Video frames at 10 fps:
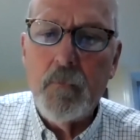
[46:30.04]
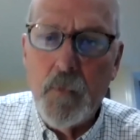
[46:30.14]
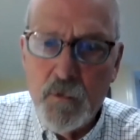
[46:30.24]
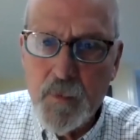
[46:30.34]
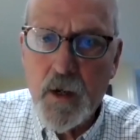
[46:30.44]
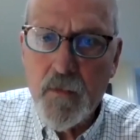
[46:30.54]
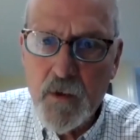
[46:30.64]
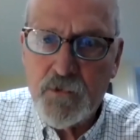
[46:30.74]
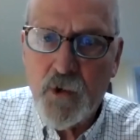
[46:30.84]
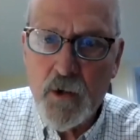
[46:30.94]
movement in
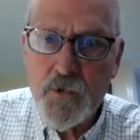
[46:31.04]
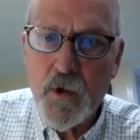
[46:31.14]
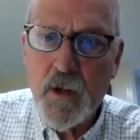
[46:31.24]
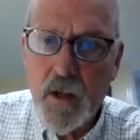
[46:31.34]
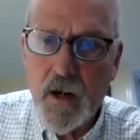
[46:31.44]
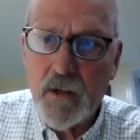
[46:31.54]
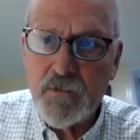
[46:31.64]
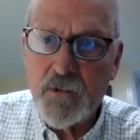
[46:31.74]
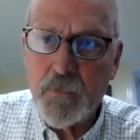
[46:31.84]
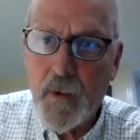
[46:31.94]
this country, and I
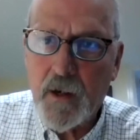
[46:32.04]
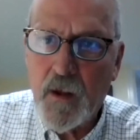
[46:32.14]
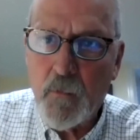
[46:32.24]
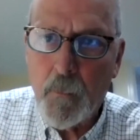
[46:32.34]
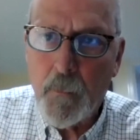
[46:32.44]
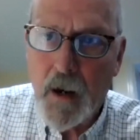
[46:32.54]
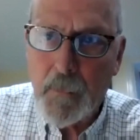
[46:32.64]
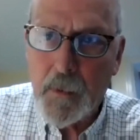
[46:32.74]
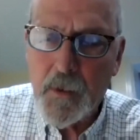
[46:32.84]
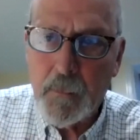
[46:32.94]
suspect that will
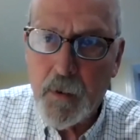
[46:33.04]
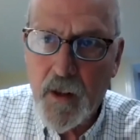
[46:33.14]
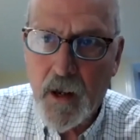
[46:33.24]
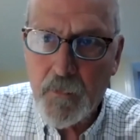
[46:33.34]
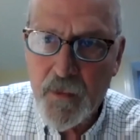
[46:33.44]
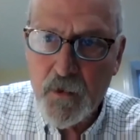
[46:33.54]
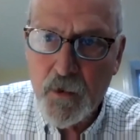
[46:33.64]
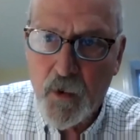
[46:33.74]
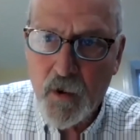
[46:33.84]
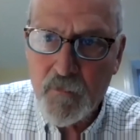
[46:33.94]
probably play out with the
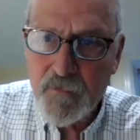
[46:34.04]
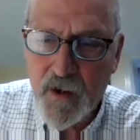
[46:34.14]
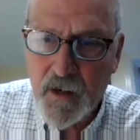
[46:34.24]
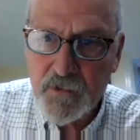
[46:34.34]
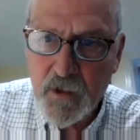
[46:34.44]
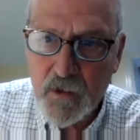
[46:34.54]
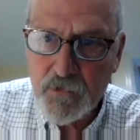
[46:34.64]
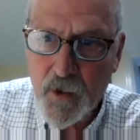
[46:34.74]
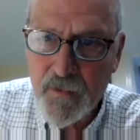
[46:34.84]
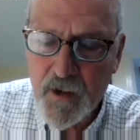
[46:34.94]
new COVID vaccine.
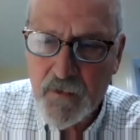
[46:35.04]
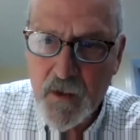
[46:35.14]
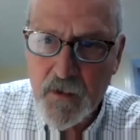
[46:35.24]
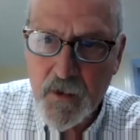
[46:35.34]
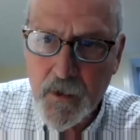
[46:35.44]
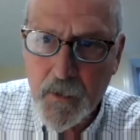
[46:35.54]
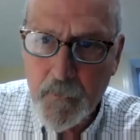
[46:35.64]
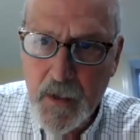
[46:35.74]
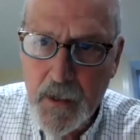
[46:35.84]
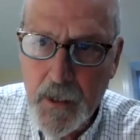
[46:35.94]
So I think that
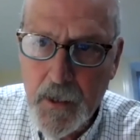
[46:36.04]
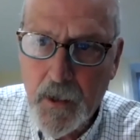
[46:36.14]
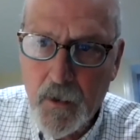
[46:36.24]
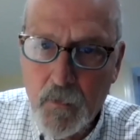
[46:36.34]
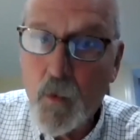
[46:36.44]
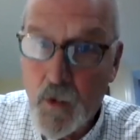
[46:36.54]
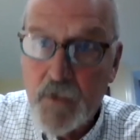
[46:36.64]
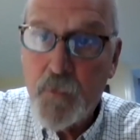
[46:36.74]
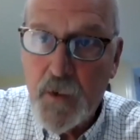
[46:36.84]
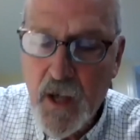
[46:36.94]

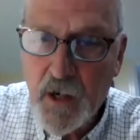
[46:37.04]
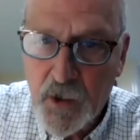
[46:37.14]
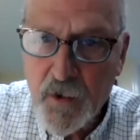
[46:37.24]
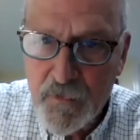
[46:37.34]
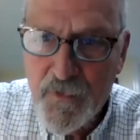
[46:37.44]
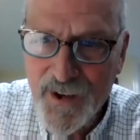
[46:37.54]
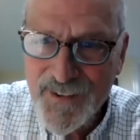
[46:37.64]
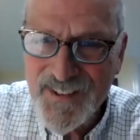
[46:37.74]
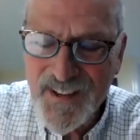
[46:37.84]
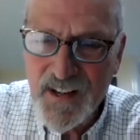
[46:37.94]
if we get a good
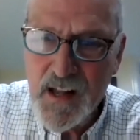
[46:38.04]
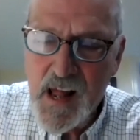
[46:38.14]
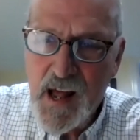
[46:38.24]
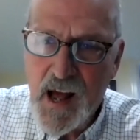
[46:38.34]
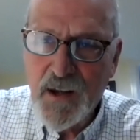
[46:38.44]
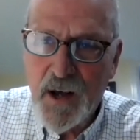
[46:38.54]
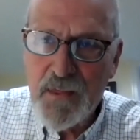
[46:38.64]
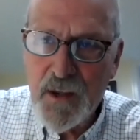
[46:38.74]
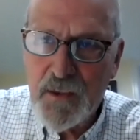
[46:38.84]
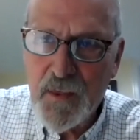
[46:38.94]
vaccine, I
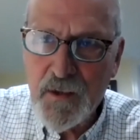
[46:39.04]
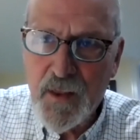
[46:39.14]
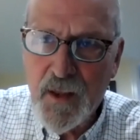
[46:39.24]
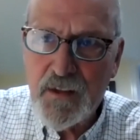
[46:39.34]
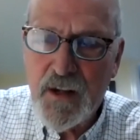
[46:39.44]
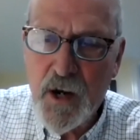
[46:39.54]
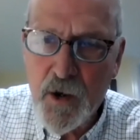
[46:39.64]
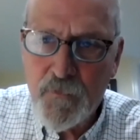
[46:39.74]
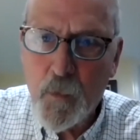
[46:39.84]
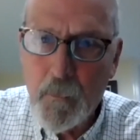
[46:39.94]
think that
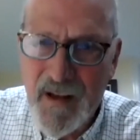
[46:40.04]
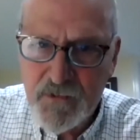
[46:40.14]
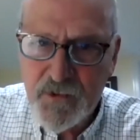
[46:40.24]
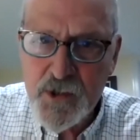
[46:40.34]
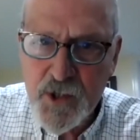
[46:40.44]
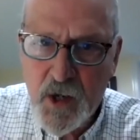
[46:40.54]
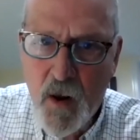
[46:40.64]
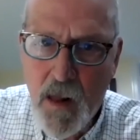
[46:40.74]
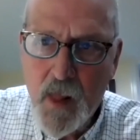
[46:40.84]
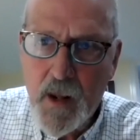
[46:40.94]
careful
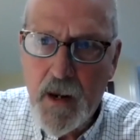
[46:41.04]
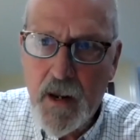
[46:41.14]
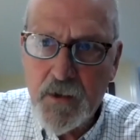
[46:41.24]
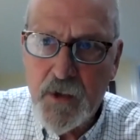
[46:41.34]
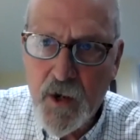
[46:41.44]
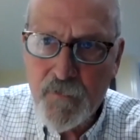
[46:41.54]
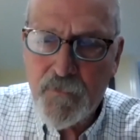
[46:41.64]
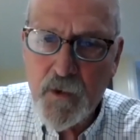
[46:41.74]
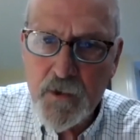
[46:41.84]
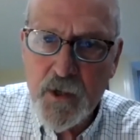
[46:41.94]
messaging and
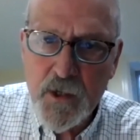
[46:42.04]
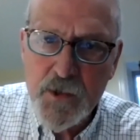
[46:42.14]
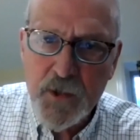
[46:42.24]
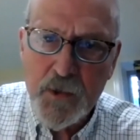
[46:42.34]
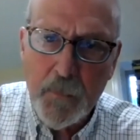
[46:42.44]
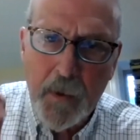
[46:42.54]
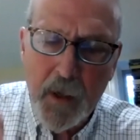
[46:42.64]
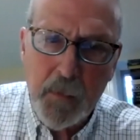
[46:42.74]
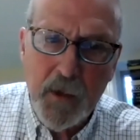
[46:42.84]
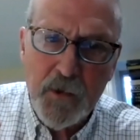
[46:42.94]
careful attention to
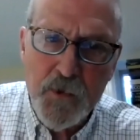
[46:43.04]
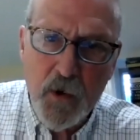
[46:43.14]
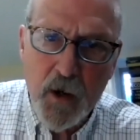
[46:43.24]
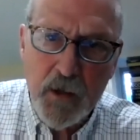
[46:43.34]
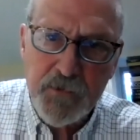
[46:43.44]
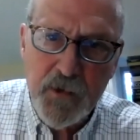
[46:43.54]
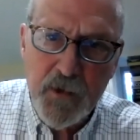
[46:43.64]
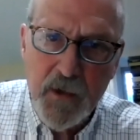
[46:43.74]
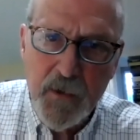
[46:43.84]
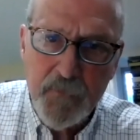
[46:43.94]
public trust